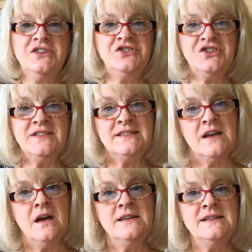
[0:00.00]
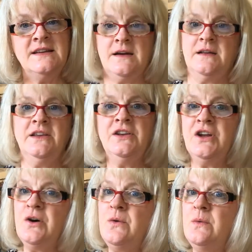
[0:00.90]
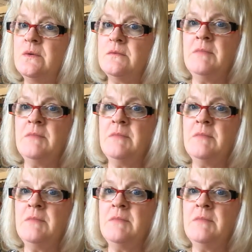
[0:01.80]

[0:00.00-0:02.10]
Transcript: Just idea, you know,